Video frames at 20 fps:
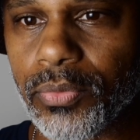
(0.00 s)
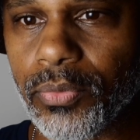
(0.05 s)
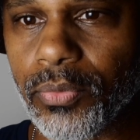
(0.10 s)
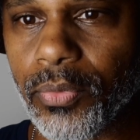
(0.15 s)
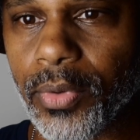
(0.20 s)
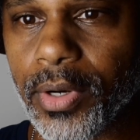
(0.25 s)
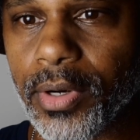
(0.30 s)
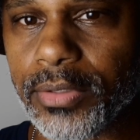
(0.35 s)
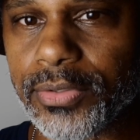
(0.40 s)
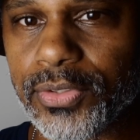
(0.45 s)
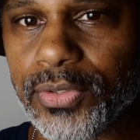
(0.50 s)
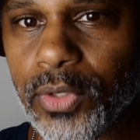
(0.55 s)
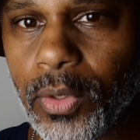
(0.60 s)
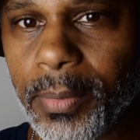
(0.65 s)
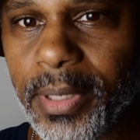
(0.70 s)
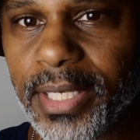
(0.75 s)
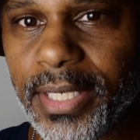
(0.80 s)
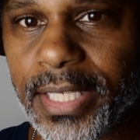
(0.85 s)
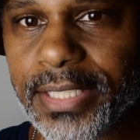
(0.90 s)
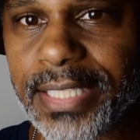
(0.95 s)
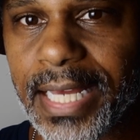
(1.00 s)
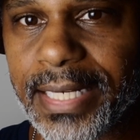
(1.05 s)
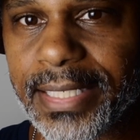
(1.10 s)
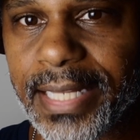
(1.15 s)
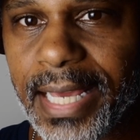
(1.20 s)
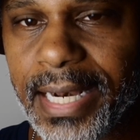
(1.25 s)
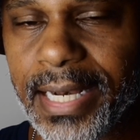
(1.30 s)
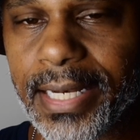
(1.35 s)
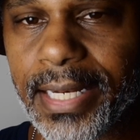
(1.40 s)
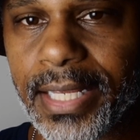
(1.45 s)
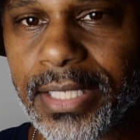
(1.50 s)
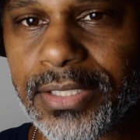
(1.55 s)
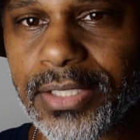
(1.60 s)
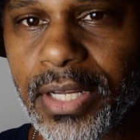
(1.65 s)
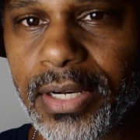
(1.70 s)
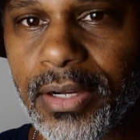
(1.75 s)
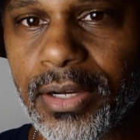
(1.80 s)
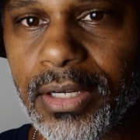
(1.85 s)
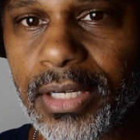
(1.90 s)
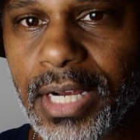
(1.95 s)
We're assuming these identities on
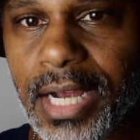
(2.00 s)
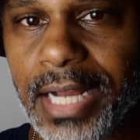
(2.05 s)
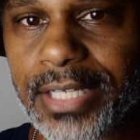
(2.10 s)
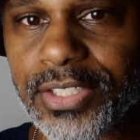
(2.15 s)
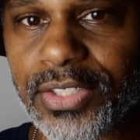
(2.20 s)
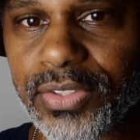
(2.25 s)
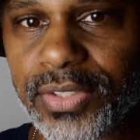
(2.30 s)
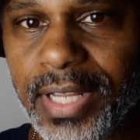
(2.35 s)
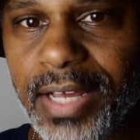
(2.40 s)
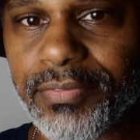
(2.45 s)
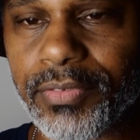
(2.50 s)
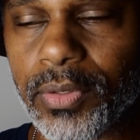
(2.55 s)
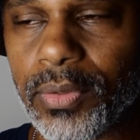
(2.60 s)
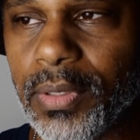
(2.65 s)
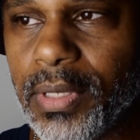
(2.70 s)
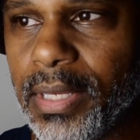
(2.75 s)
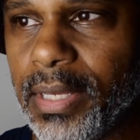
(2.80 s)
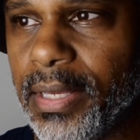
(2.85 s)
an unconscious level.